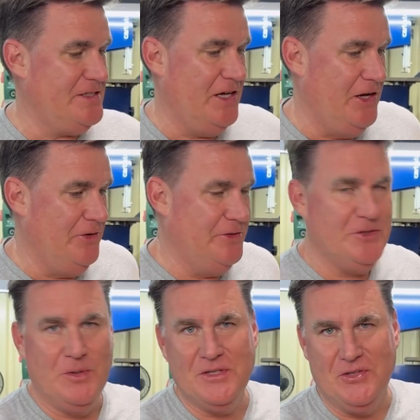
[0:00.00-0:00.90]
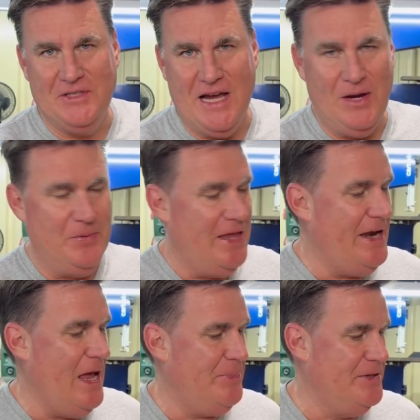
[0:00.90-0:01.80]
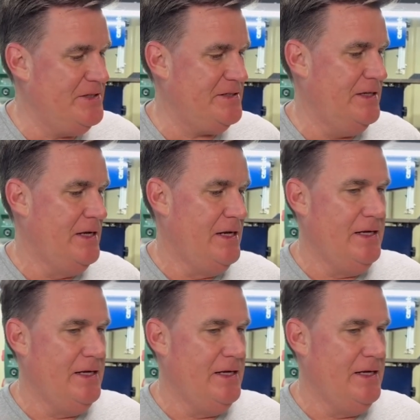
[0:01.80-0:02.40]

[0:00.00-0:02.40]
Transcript: so it's always a good day when that happens.